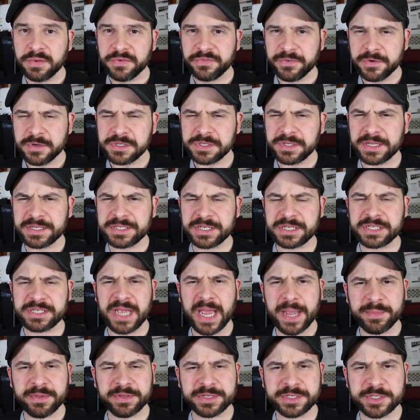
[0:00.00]
First, let's
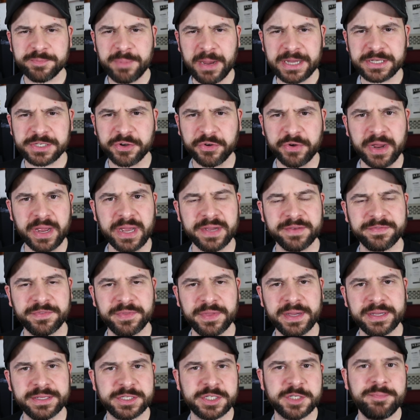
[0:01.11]
examine the spacecraft
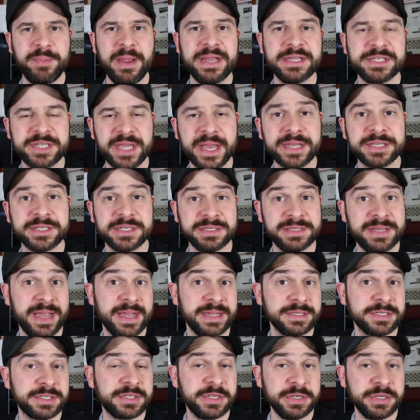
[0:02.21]
that SpaceX intends